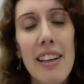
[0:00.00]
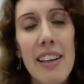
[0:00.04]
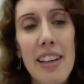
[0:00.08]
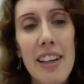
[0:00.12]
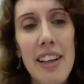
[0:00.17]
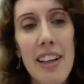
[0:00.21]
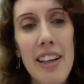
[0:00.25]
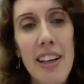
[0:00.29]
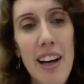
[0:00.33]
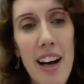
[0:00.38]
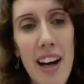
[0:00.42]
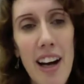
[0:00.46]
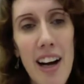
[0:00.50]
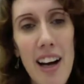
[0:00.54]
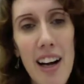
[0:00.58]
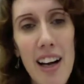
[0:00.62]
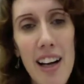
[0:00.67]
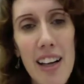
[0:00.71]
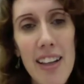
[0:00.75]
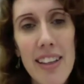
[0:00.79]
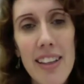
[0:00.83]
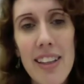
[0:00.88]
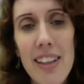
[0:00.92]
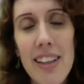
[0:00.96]
They're
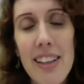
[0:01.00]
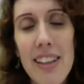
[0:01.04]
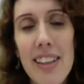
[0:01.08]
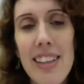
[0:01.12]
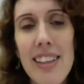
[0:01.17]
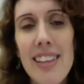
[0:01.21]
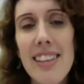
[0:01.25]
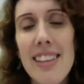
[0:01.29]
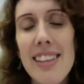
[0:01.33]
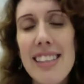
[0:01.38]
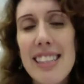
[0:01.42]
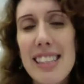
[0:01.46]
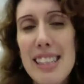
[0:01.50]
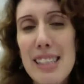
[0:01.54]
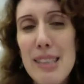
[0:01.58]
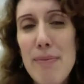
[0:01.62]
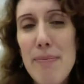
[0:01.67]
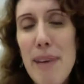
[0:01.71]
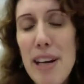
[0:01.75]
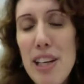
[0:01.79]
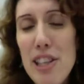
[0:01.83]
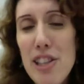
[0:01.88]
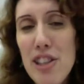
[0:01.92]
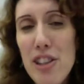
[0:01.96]
all
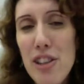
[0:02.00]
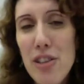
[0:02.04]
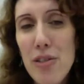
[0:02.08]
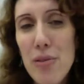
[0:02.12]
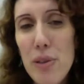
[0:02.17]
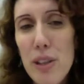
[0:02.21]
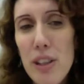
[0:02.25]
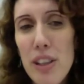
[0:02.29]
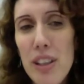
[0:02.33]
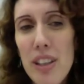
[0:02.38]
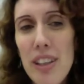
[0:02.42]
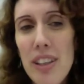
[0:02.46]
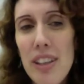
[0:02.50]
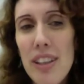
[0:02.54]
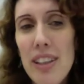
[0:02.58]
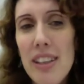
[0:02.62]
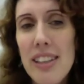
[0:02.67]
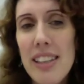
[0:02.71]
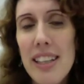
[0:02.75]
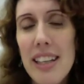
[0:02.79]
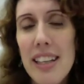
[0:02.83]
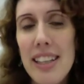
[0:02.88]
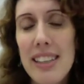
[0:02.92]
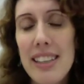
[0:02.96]
special
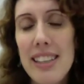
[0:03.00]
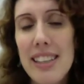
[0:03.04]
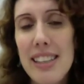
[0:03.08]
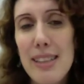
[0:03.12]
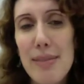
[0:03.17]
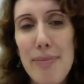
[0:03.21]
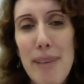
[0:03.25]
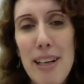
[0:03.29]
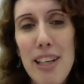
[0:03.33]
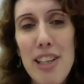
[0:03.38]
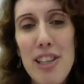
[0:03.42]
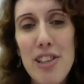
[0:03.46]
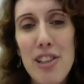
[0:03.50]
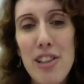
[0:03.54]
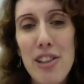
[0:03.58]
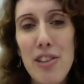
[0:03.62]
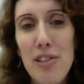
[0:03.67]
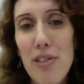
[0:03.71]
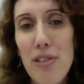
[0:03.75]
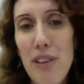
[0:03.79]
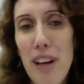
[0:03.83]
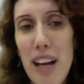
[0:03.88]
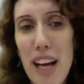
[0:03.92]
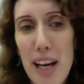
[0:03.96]
words and special
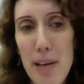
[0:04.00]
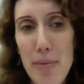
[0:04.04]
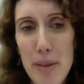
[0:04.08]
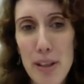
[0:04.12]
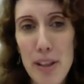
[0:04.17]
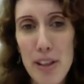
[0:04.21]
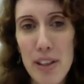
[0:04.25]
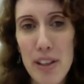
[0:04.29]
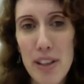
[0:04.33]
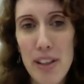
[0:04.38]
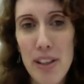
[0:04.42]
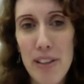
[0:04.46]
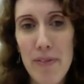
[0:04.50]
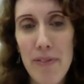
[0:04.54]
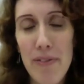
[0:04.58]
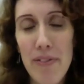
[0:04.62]
grammar.